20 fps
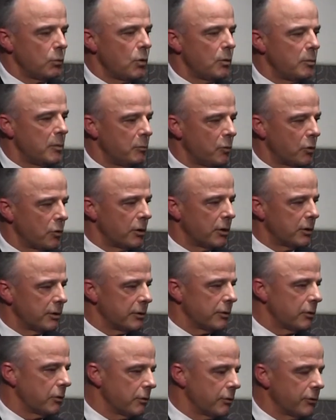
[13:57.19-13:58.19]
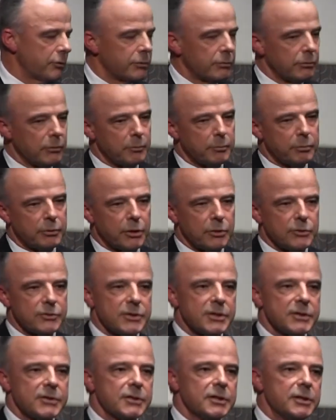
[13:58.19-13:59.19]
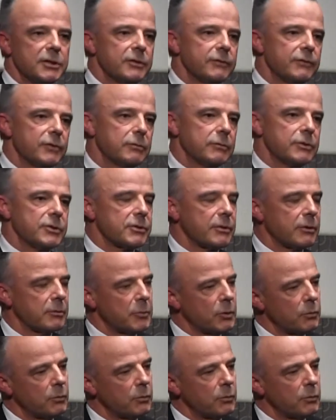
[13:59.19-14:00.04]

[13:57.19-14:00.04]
War Memorial and gone through a process and interview and so on,